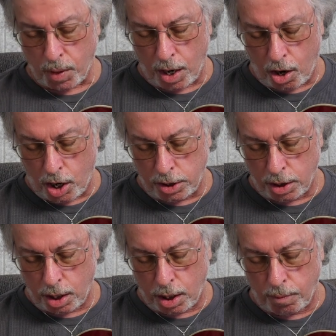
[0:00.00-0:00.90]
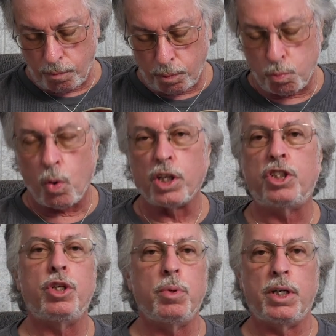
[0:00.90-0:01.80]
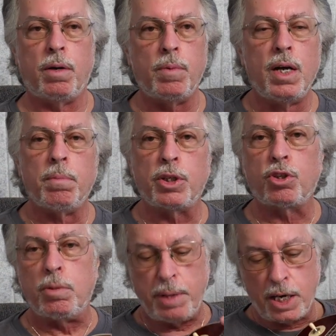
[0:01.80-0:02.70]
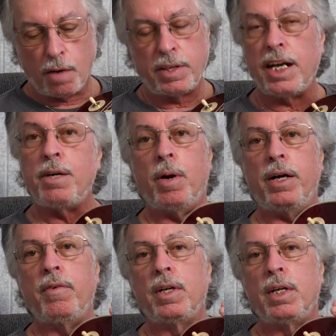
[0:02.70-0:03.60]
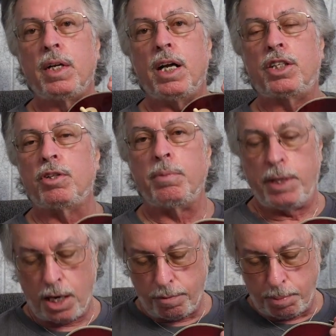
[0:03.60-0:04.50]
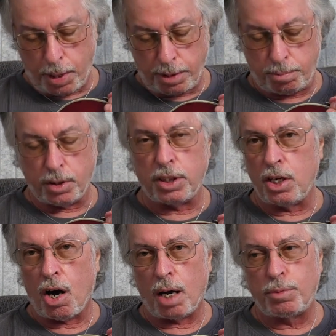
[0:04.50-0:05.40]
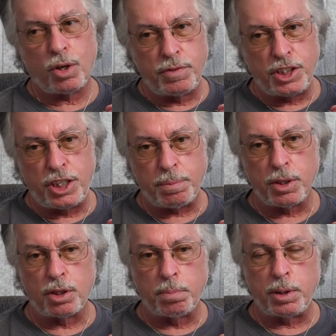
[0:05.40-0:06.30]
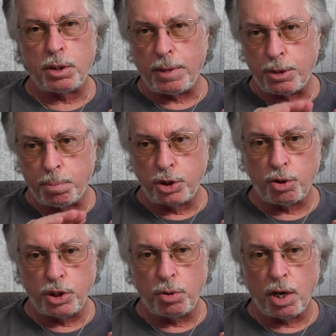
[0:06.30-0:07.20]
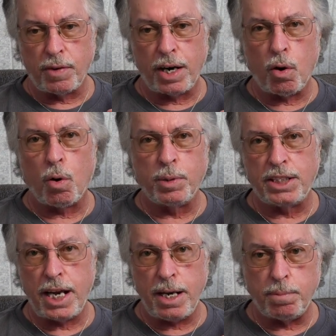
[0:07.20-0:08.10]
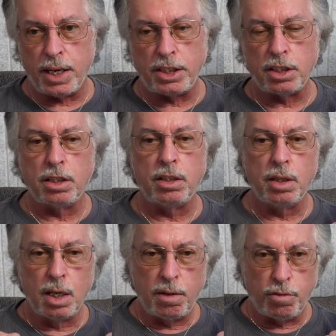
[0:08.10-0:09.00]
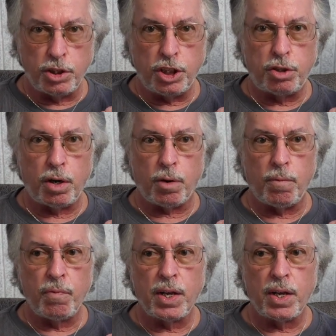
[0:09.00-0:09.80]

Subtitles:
on one or two of them, but it's going to be covered anyway. It's going to be covered by the knob. So if you chip a little bit, just make sure you cover that hole with tape, nice and good, before you drill.